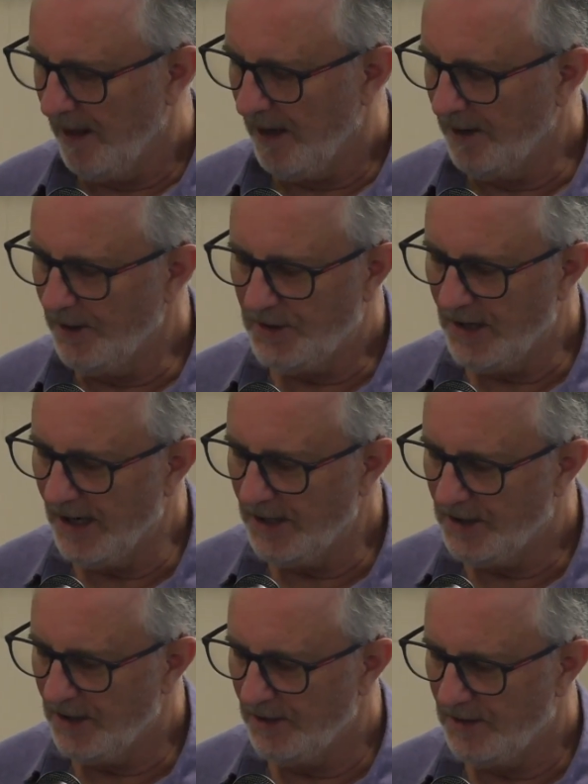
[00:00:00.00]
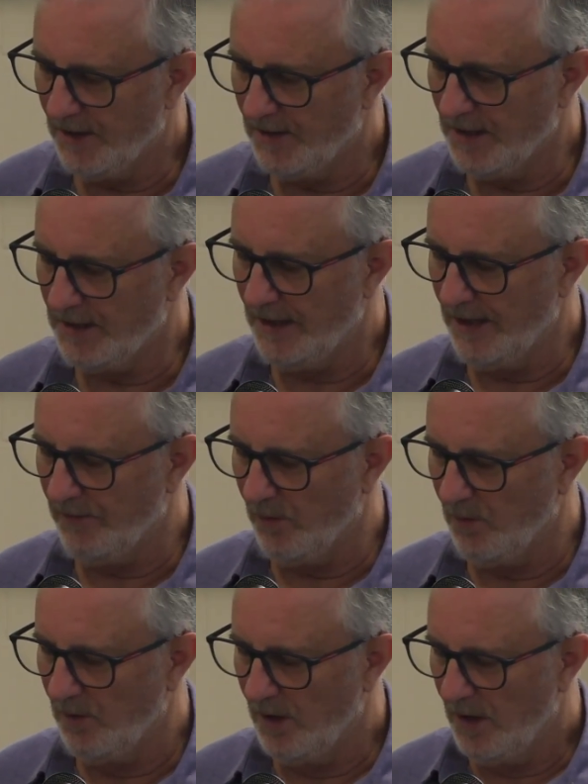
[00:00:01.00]
Initiations at this
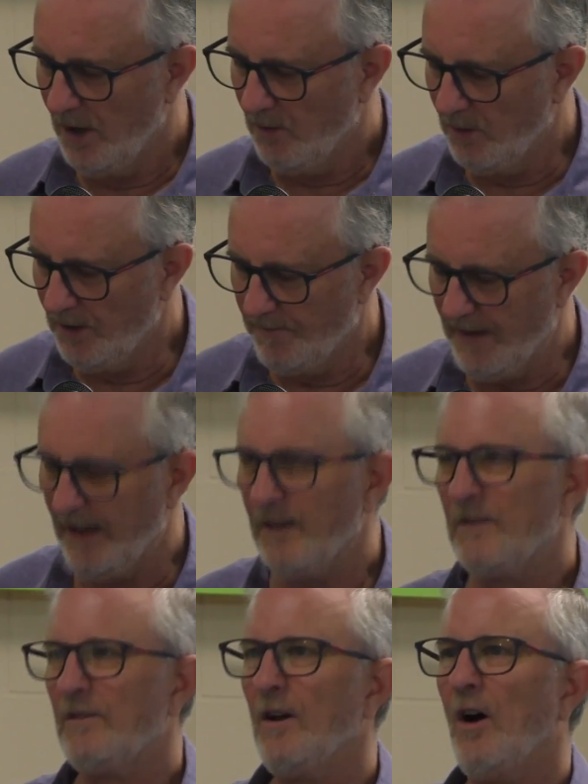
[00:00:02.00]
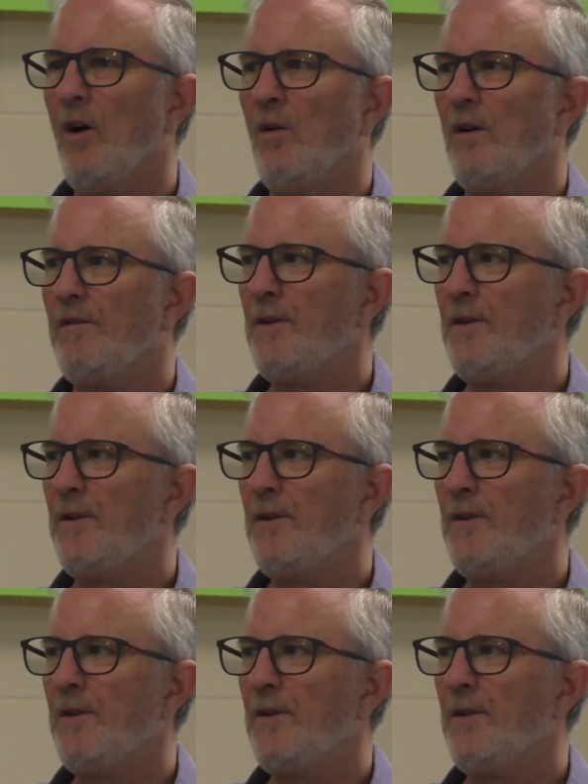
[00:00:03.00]
level would affect the whole of